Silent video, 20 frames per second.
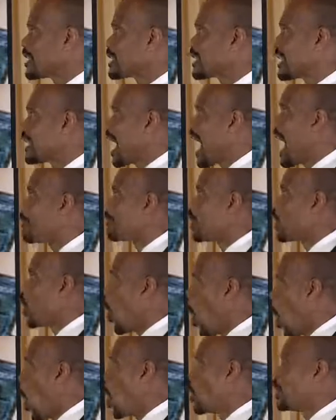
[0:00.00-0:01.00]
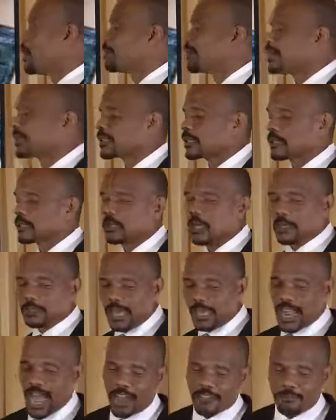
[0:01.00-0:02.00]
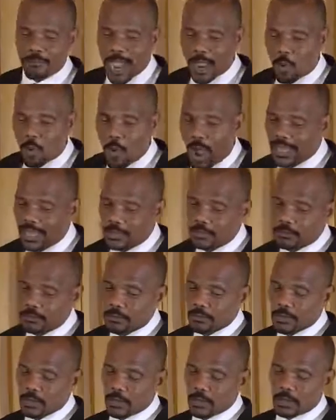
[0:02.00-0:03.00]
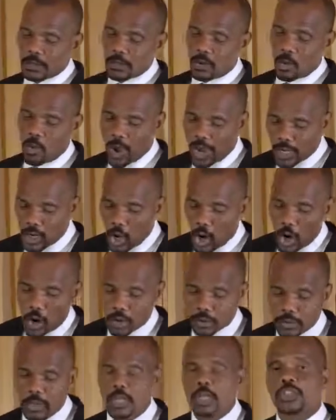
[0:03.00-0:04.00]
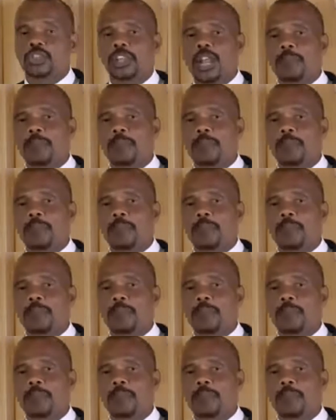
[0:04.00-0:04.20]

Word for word: said, I'm the only person that have my wallet, who alone. So the